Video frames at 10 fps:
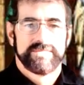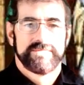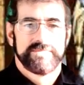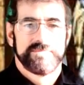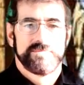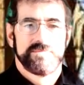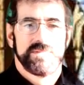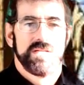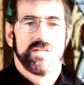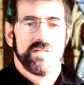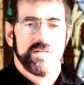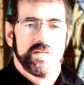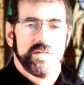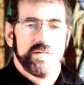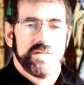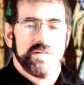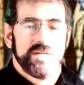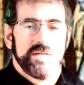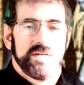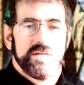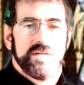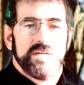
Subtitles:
Nobody speaks.